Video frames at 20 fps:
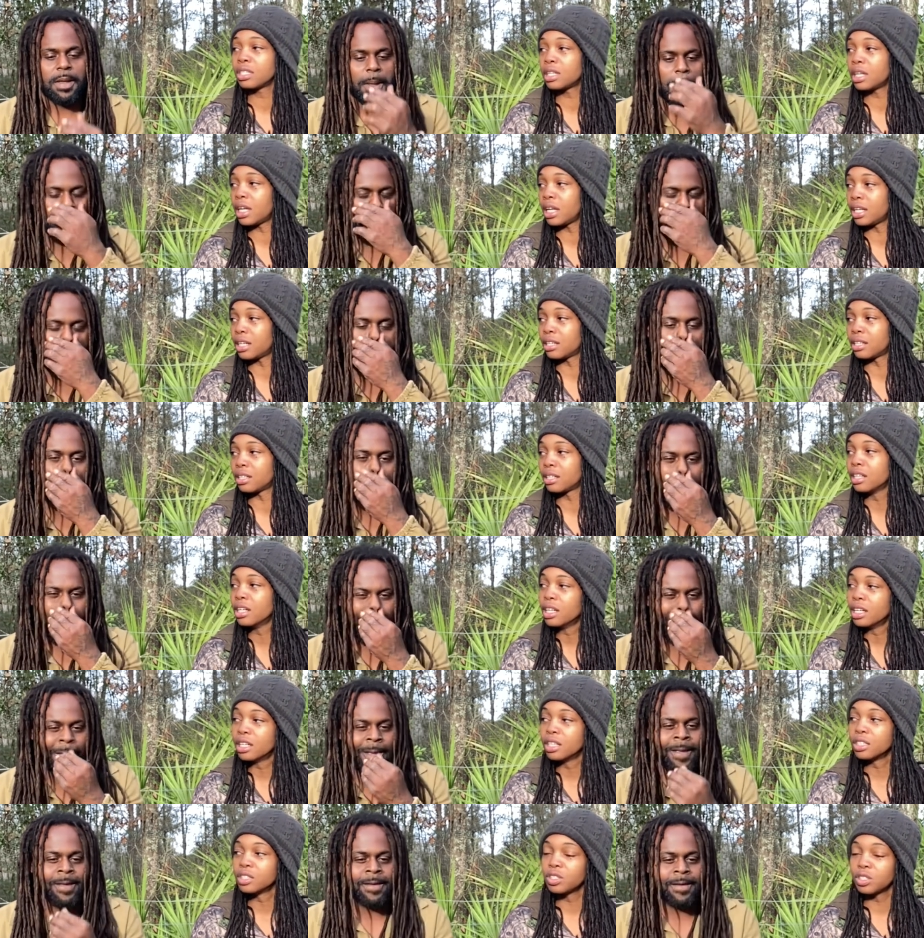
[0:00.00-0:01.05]
Speaker 1: later.
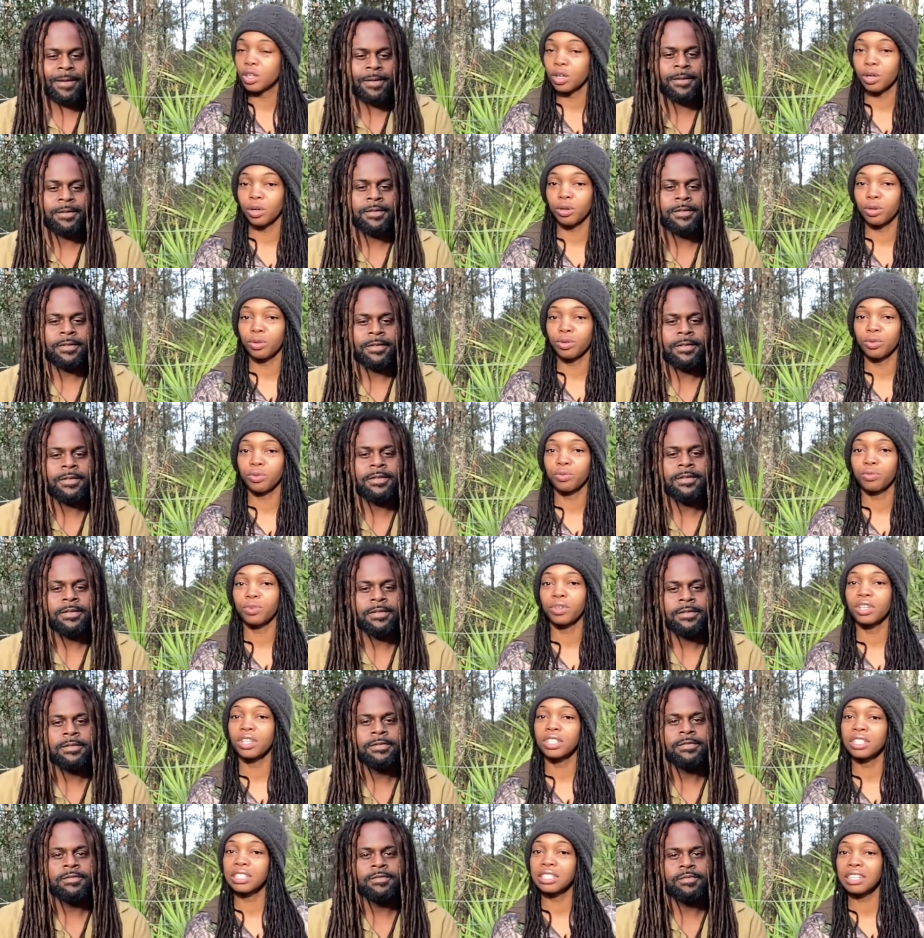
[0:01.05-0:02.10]
So
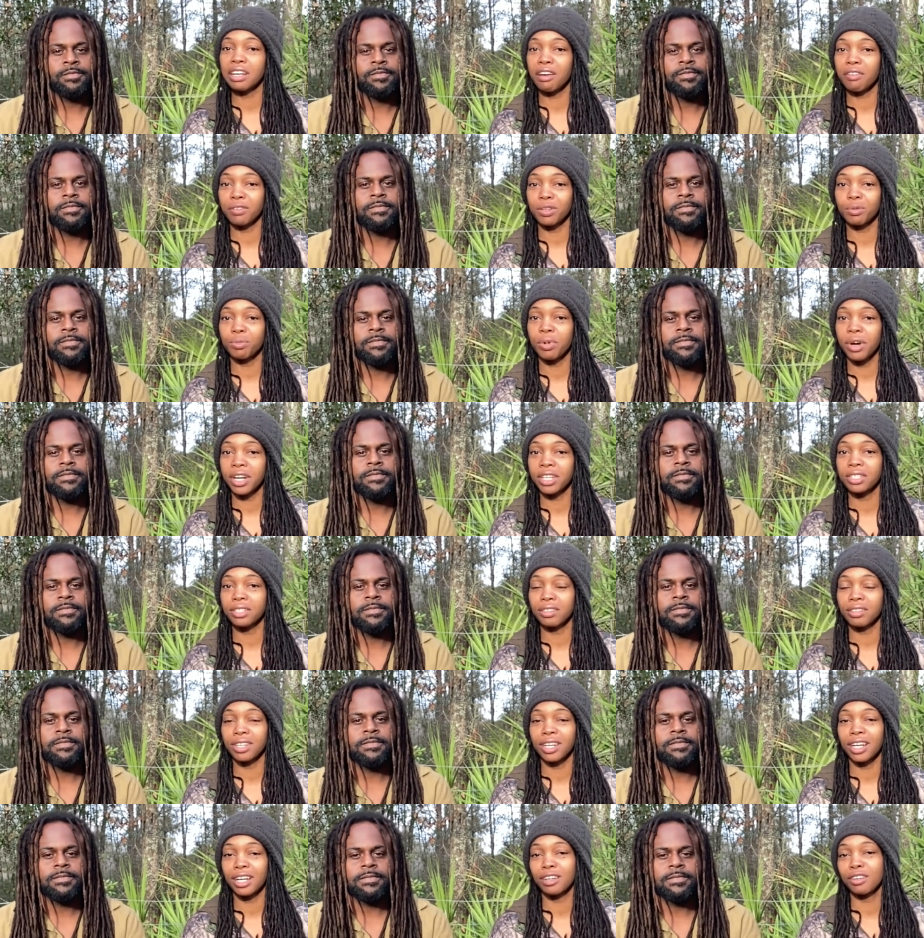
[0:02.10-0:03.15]
we'll just cover the price
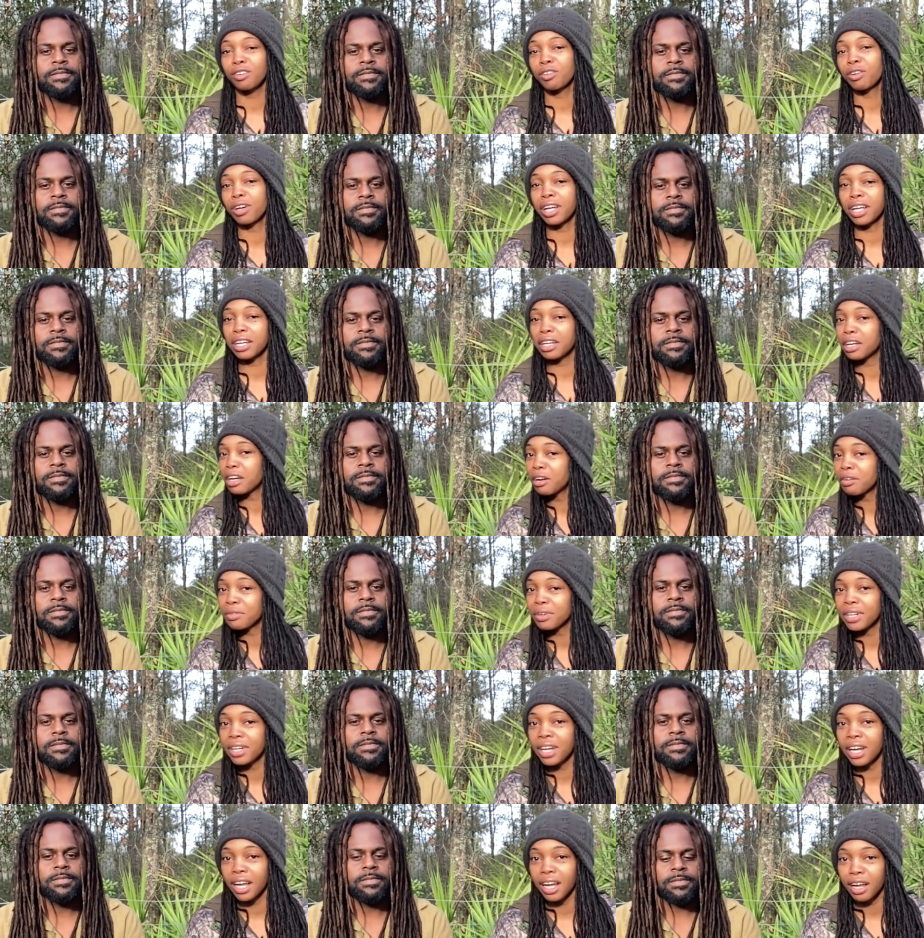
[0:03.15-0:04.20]
on that. Go ahead and cover
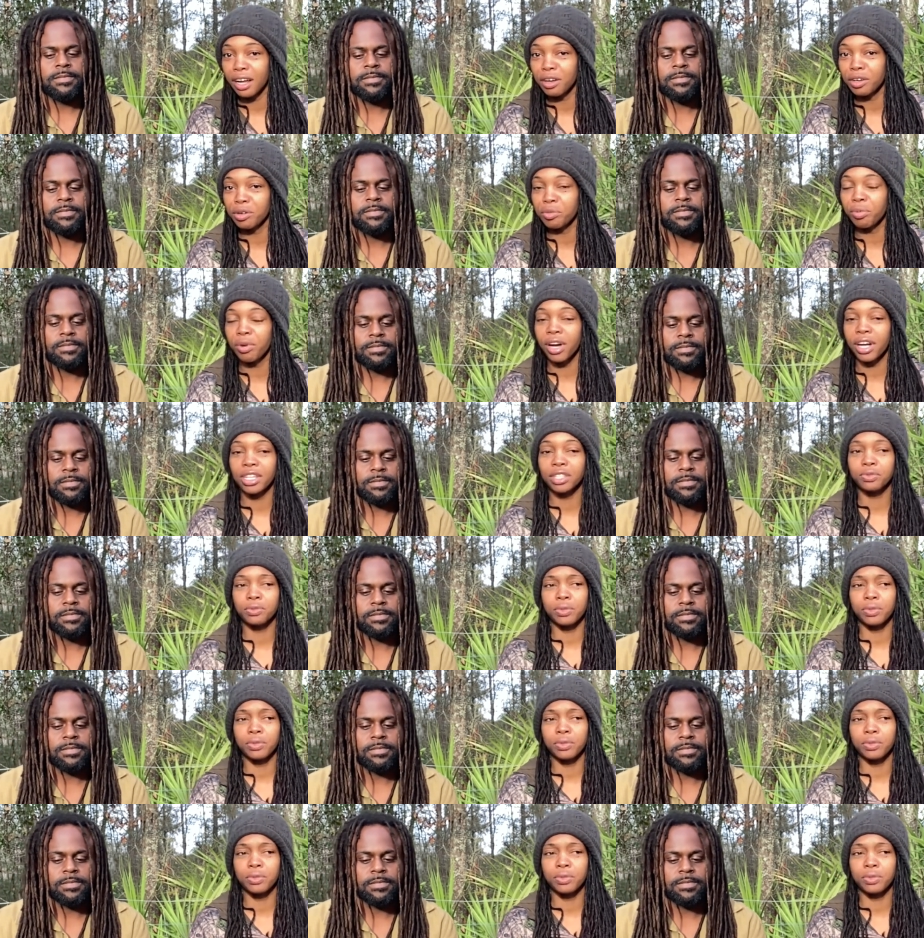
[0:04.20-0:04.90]
it now. The price